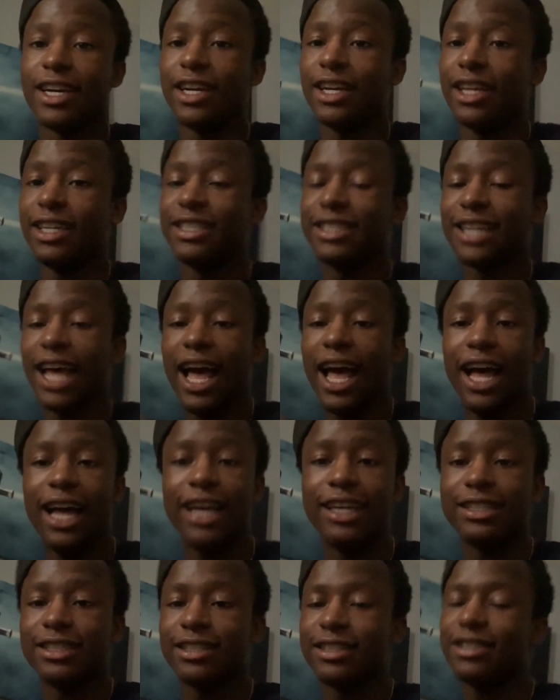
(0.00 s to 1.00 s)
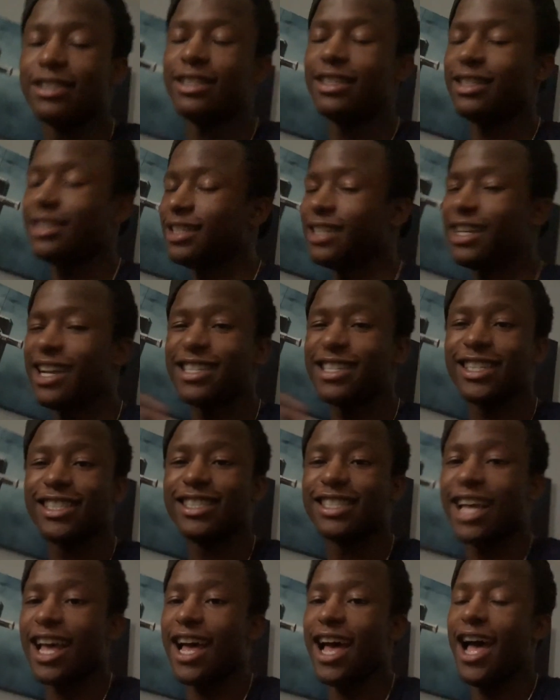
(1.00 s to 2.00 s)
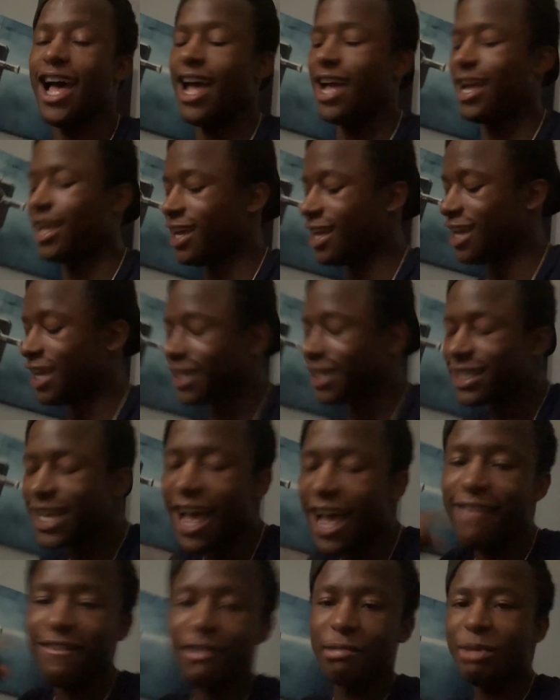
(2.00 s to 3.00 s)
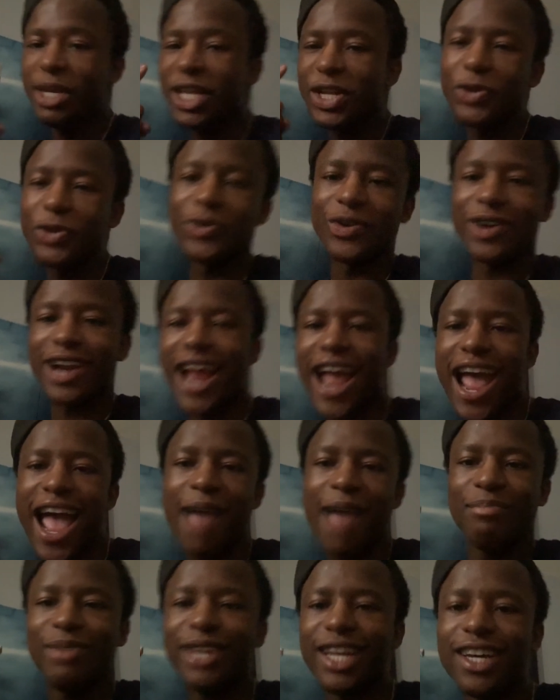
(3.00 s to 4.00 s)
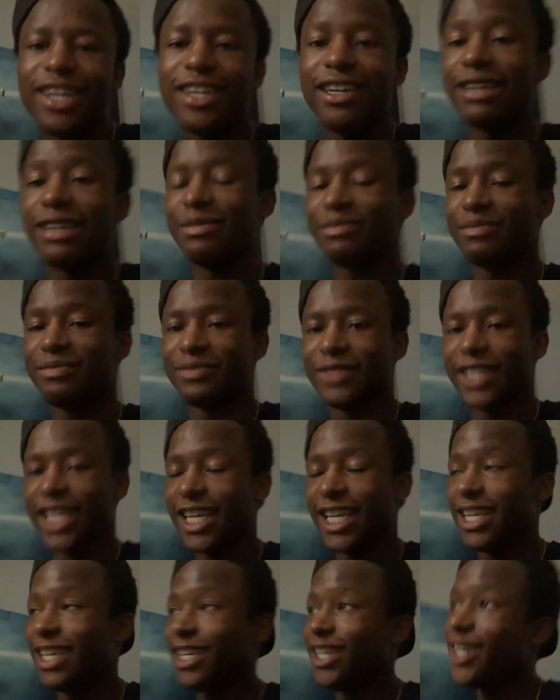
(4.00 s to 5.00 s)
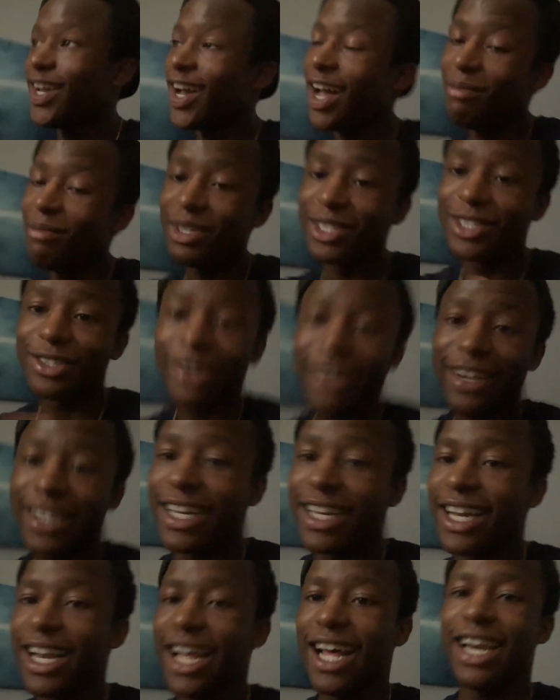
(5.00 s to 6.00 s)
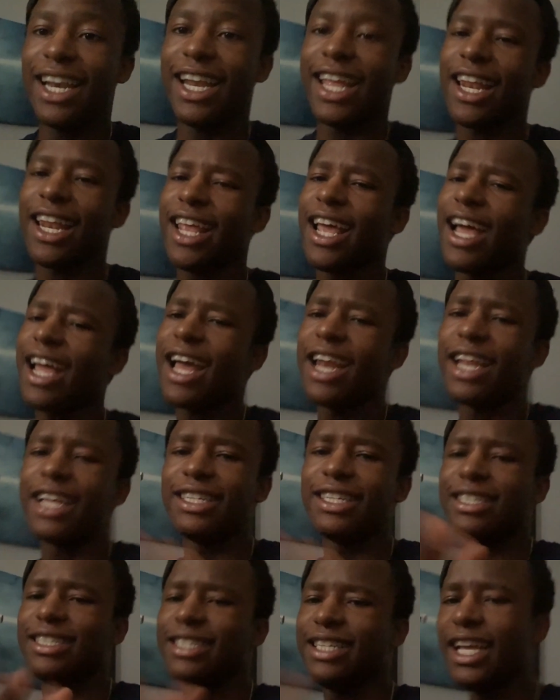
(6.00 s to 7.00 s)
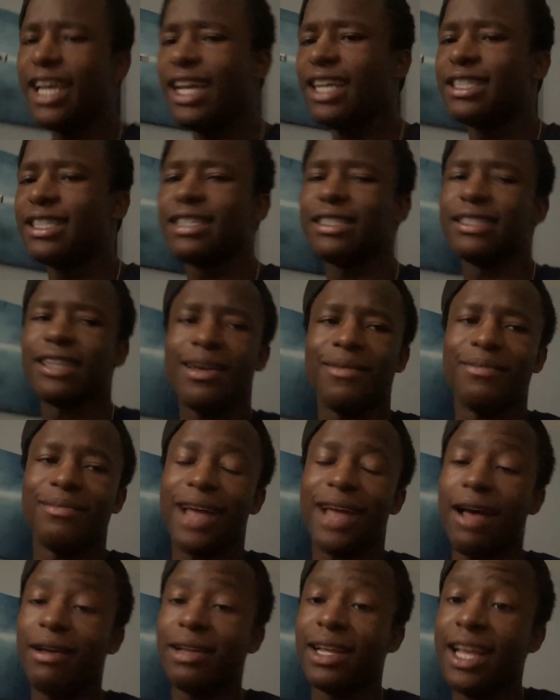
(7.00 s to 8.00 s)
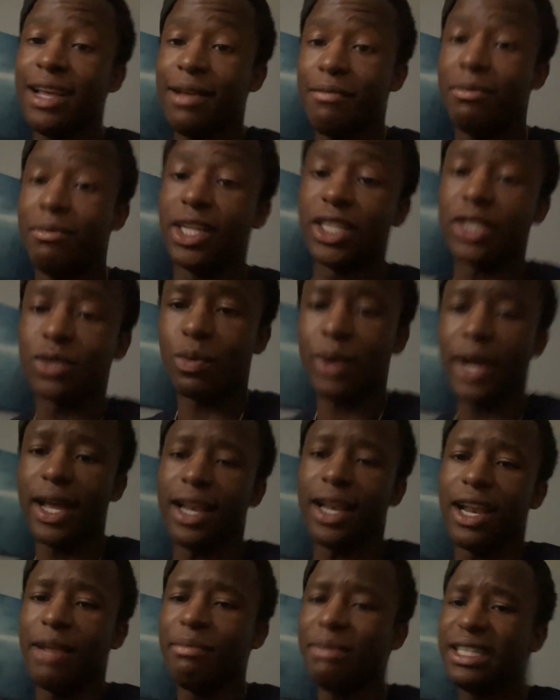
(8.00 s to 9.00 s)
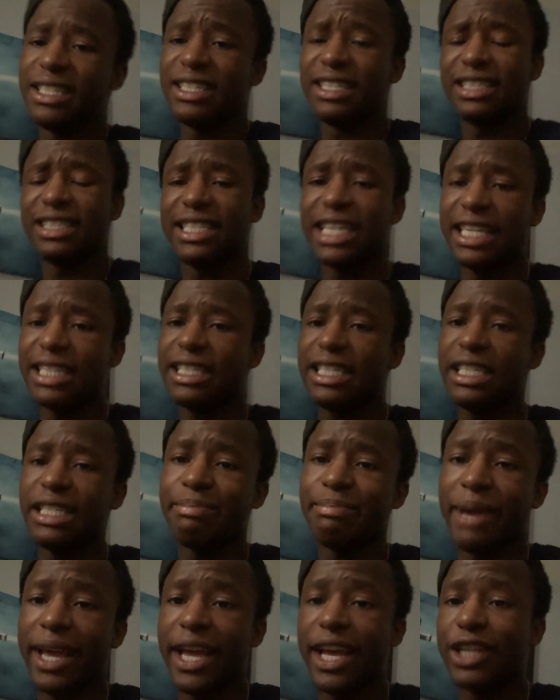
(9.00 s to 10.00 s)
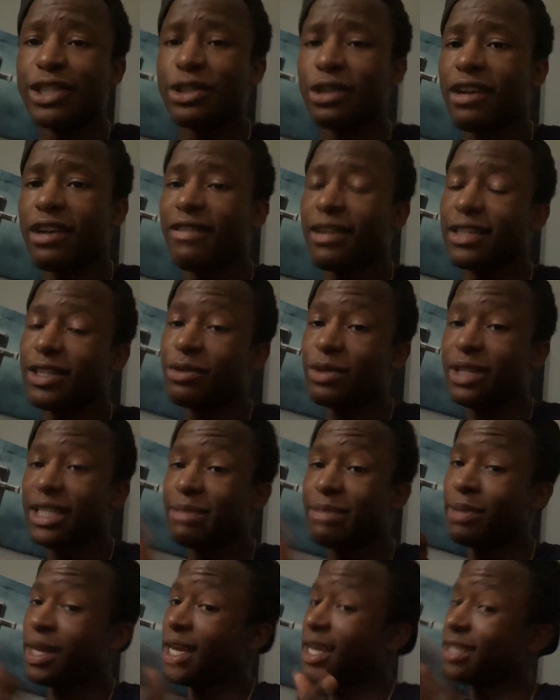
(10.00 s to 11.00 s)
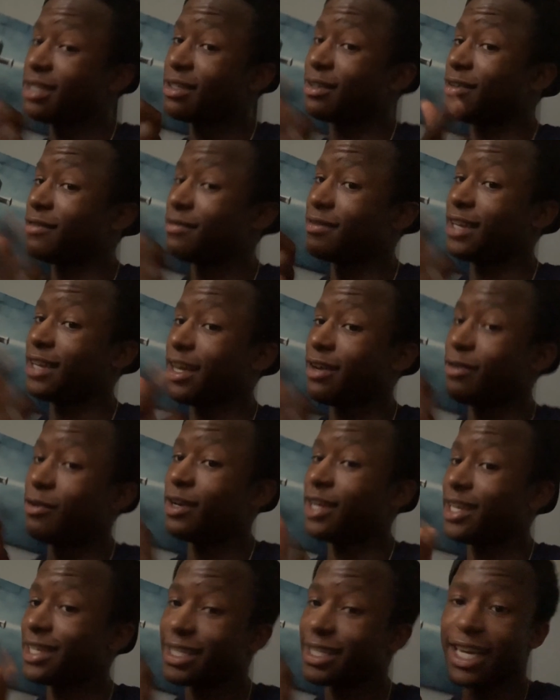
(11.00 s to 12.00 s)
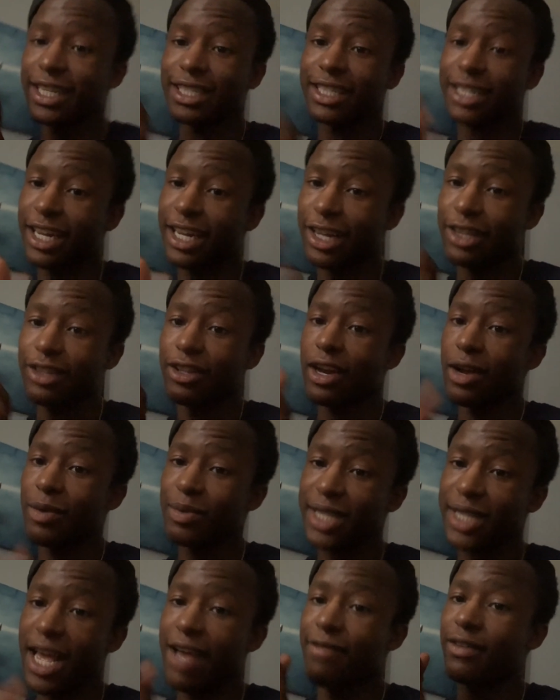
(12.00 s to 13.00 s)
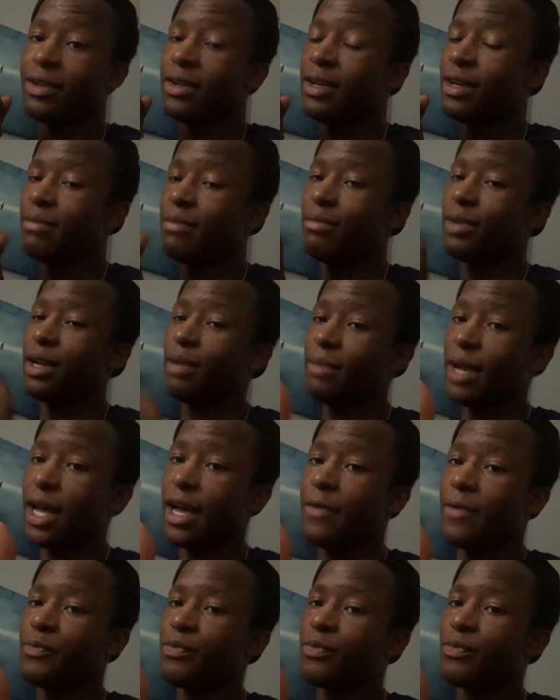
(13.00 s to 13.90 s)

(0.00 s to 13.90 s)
Signs. That's a sign. It's time for me to wrap it up. You know, I've been talking a lot lately. I got to dig into something. I've been sweating. Let me take these pants off. I threw these pants on for that orientation that I thought I was having, but I'm not.